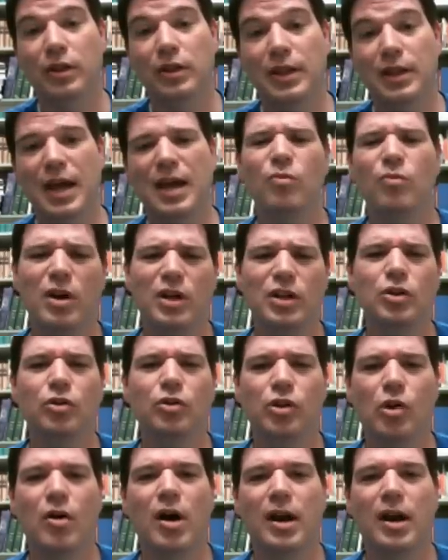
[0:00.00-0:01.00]
And that way
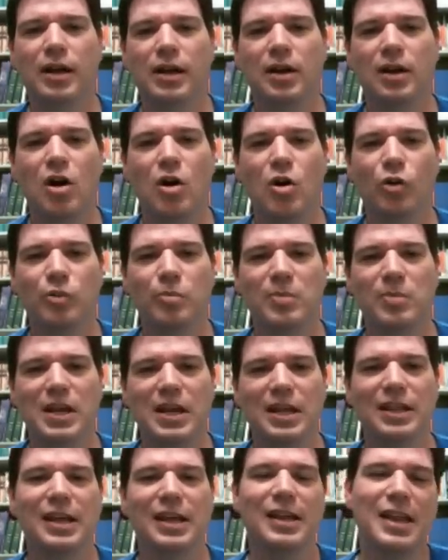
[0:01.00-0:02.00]
you'll know how to get a hold of
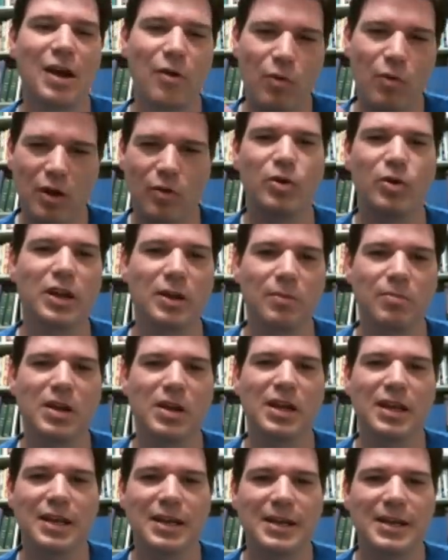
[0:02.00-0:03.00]
me, and that way we can
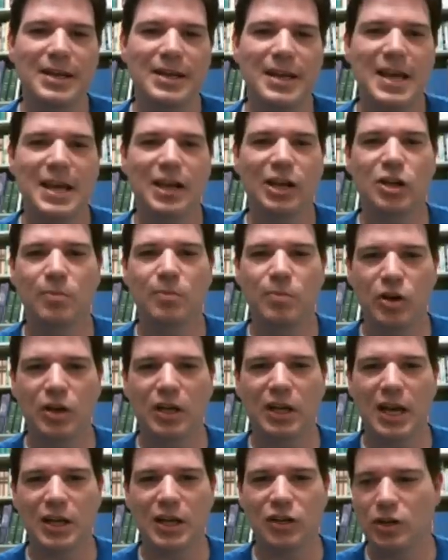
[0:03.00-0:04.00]
be in
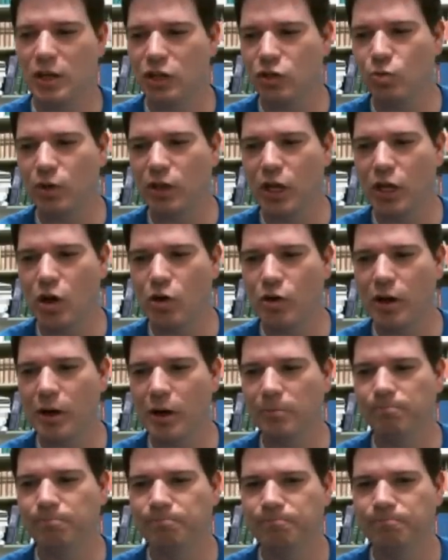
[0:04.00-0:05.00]
communication as we go here.